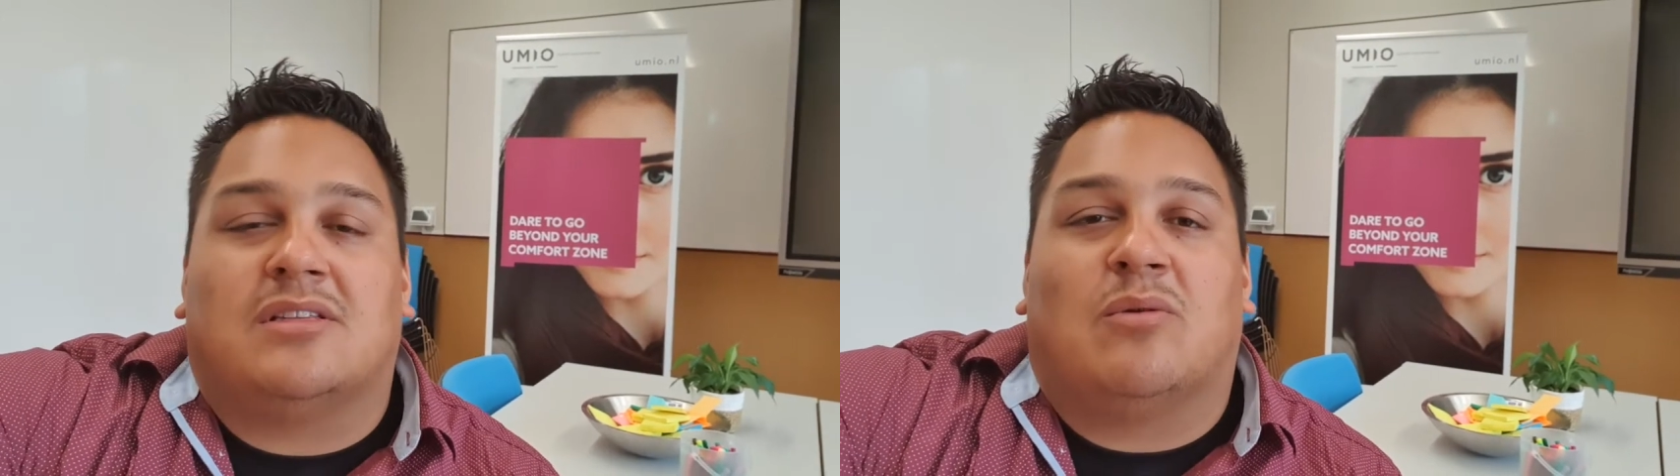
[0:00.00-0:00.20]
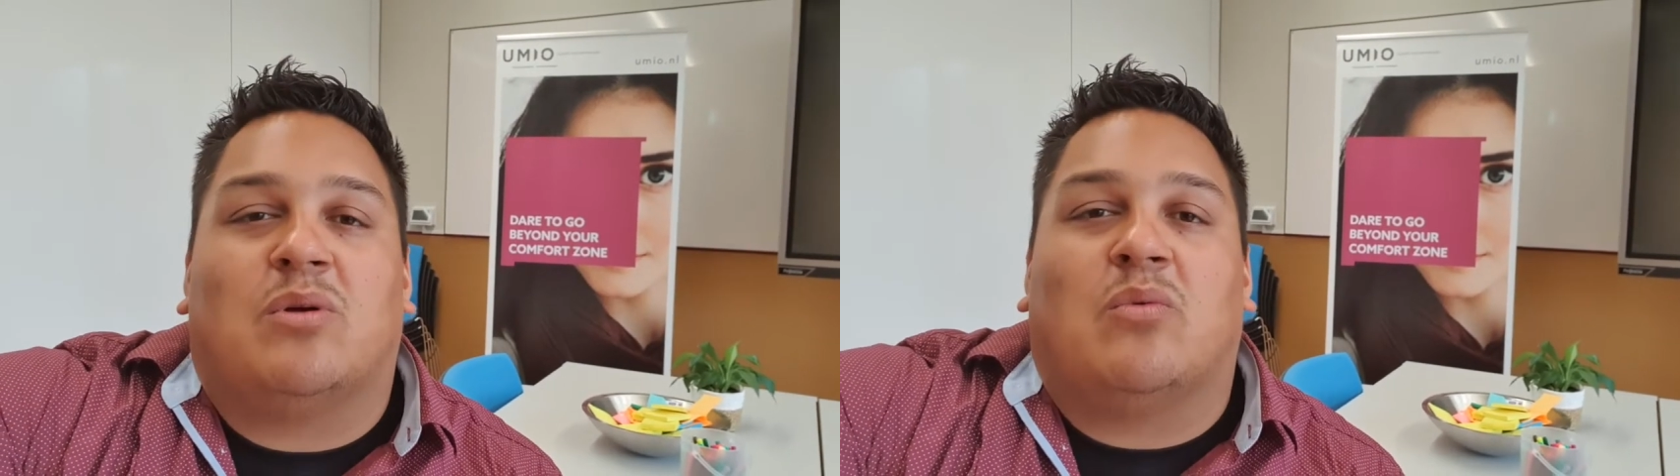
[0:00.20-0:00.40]

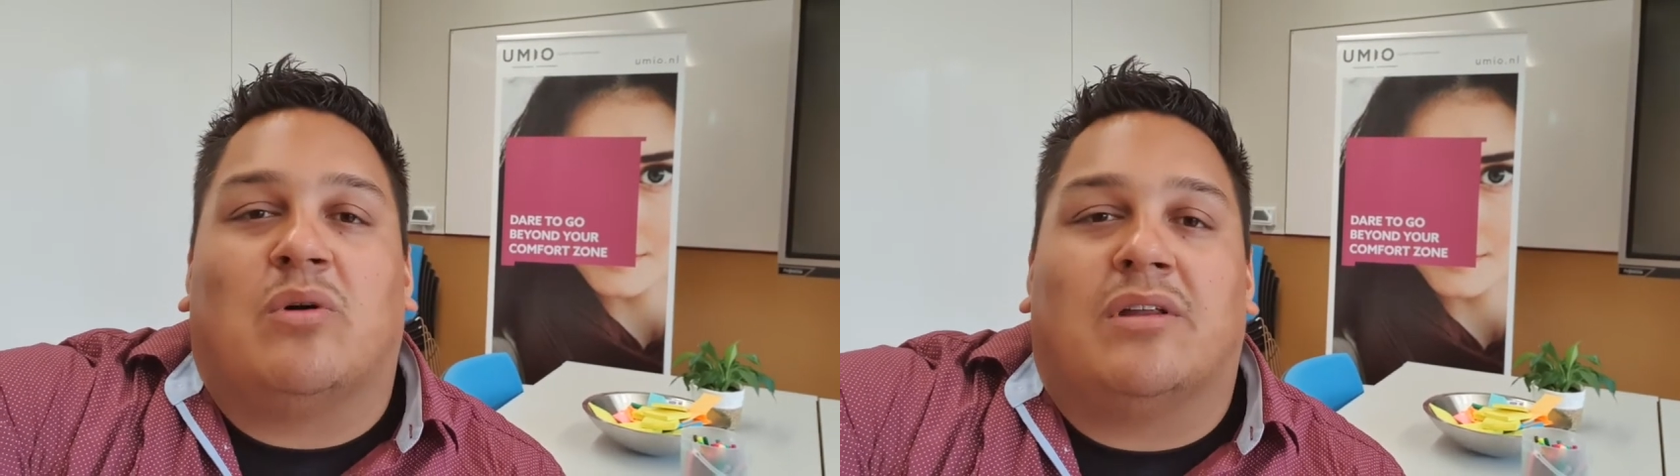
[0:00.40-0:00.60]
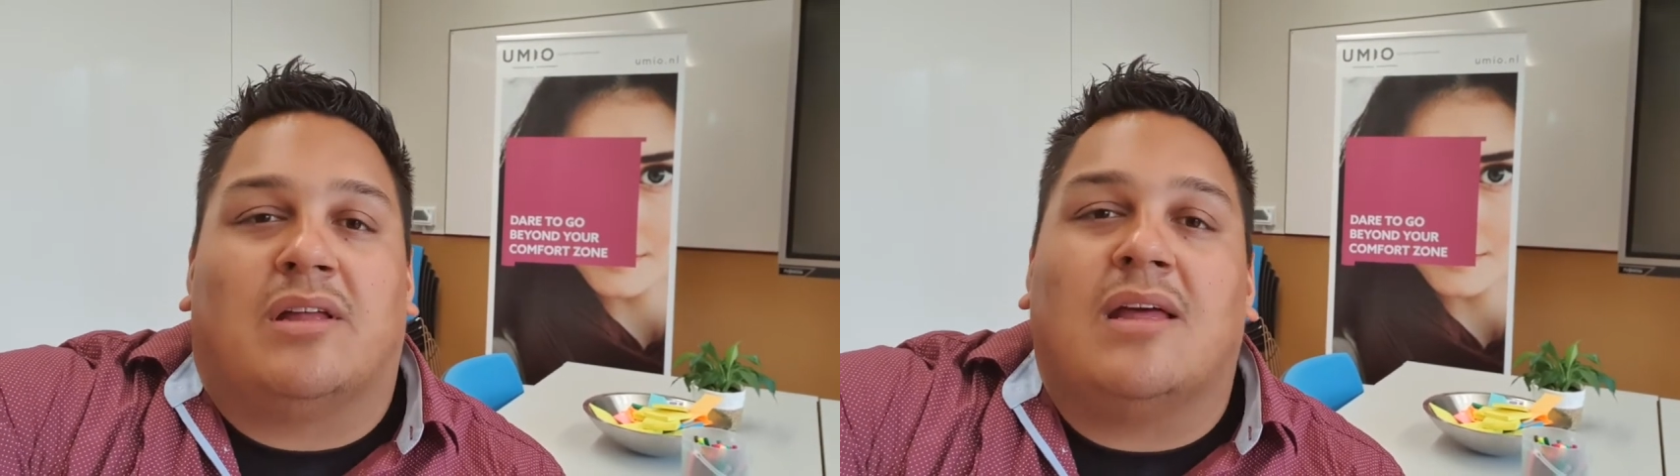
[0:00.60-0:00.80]
that we
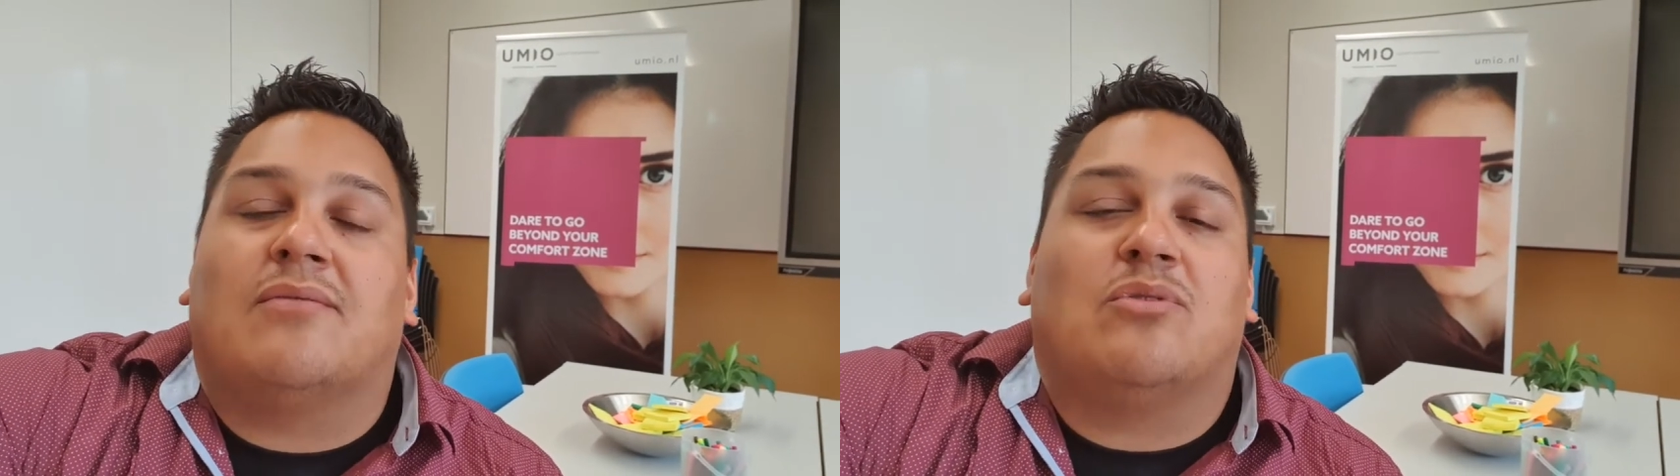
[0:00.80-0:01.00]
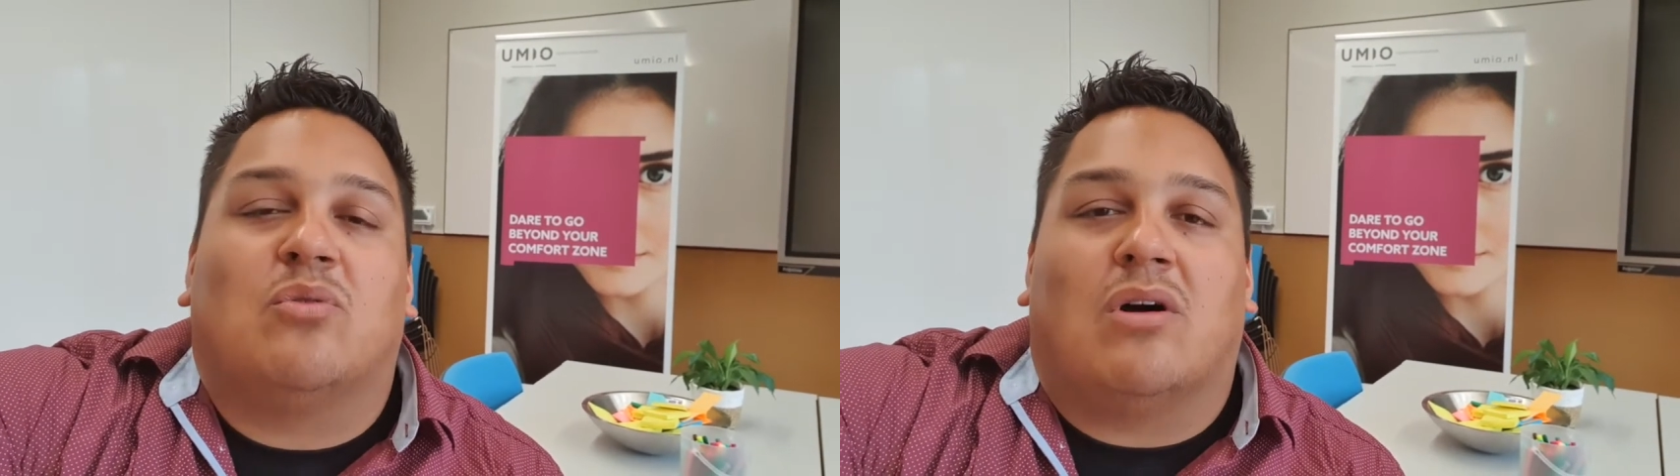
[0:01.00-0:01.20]
want to
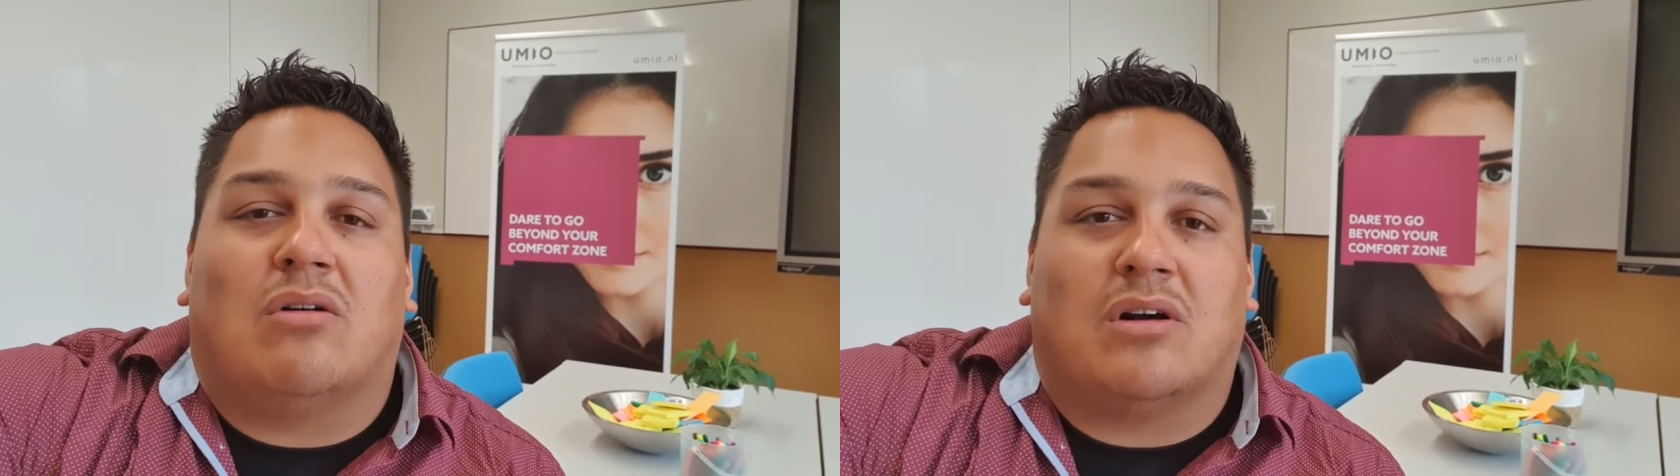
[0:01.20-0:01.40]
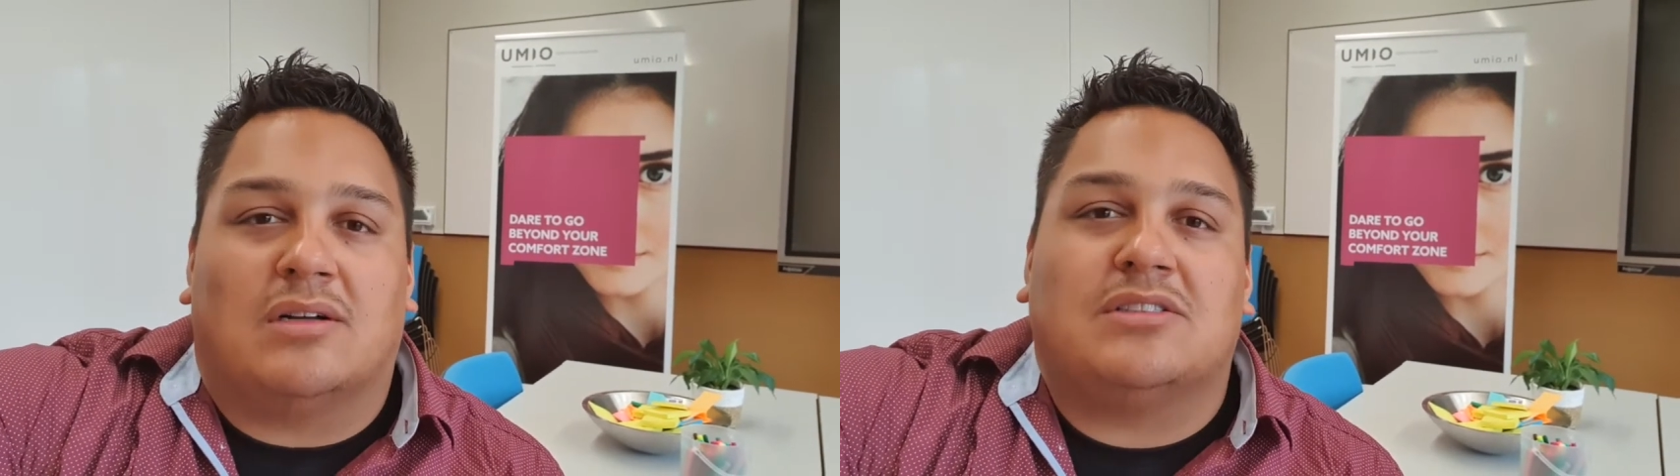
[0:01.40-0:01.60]
give to
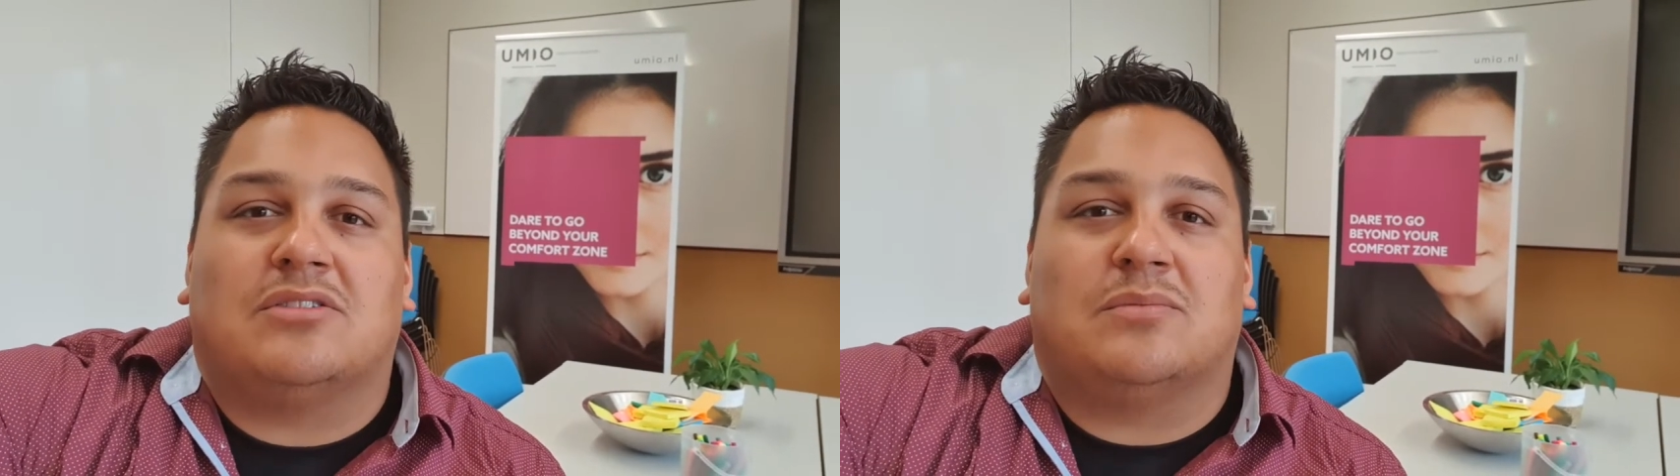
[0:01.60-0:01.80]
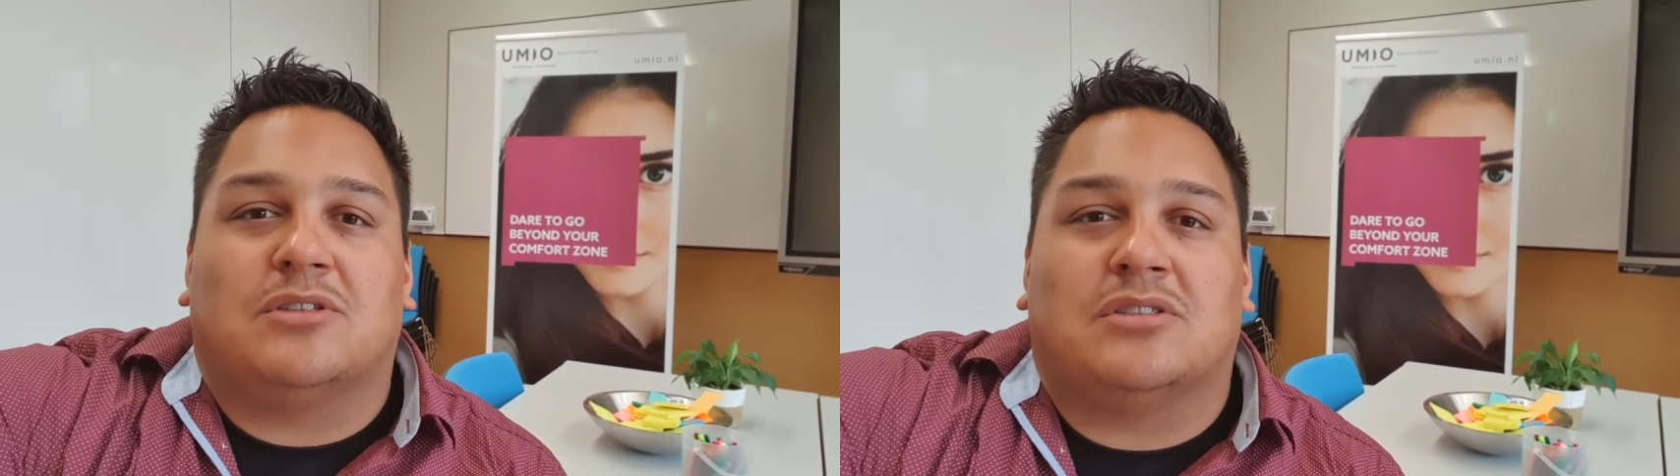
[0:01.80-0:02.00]
our
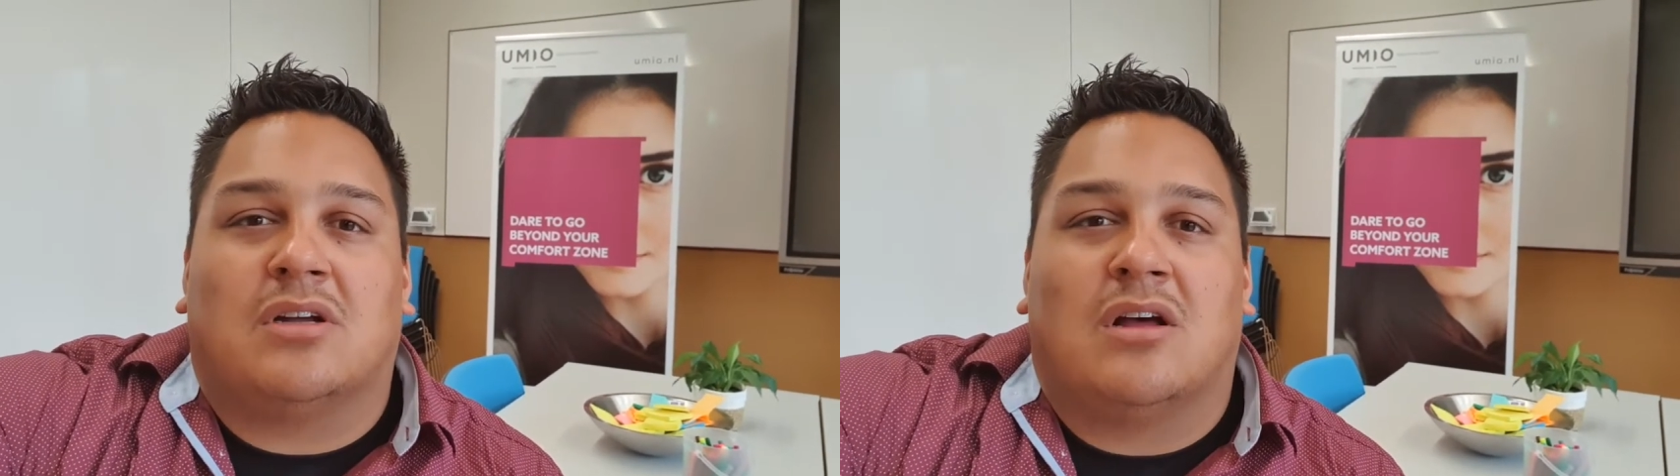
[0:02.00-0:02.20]
customers,